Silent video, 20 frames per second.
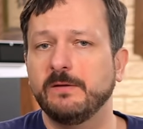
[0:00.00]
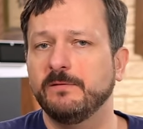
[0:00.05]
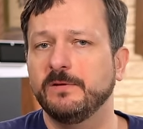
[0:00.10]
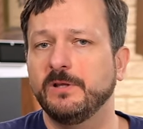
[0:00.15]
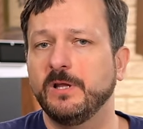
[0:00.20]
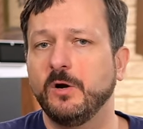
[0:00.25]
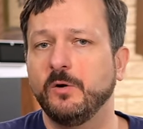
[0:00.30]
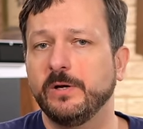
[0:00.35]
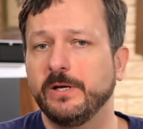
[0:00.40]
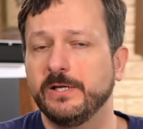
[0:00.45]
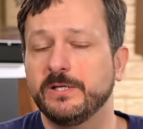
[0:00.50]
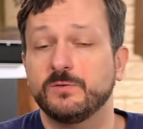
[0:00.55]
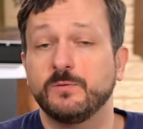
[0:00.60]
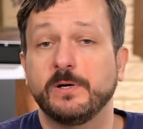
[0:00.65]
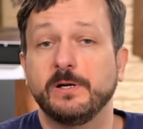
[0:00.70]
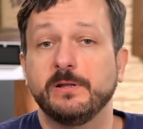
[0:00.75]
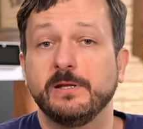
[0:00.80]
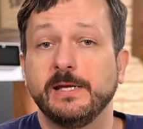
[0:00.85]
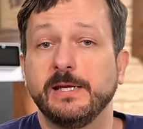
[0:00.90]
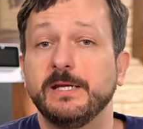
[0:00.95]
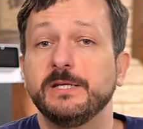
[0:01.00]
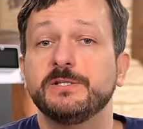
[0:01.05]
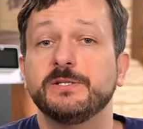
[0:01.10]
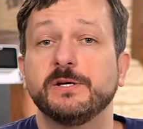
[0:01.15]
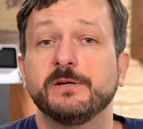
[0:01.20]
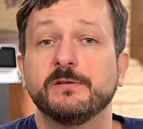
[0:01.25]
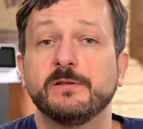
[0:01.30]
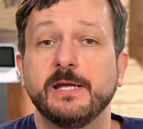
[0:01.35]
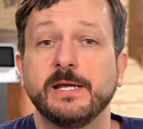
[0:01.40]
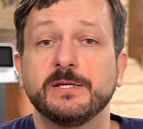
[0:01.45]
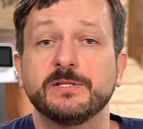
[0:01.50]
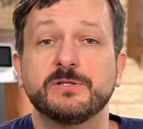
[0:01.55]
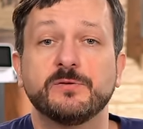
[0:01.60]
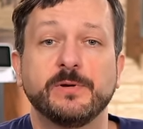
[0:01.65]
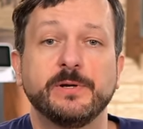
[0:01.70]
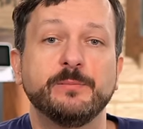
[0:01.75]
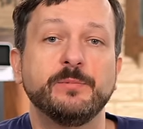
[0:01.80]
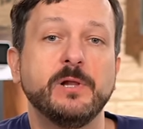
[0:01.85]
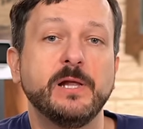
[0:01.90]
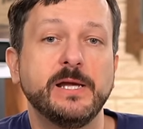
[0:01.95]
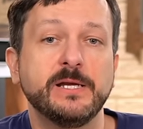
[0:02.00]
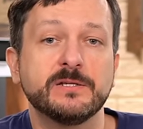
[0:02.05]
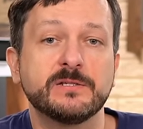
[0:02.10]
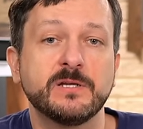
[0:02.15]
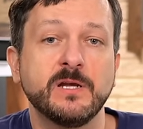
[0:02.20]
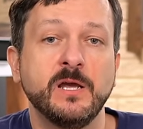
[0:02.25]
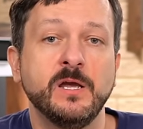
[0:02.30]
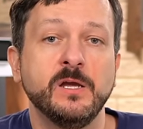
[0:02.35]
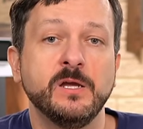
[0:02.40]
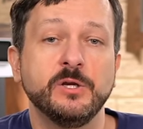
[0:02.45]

even though it is one of the easier things to replace,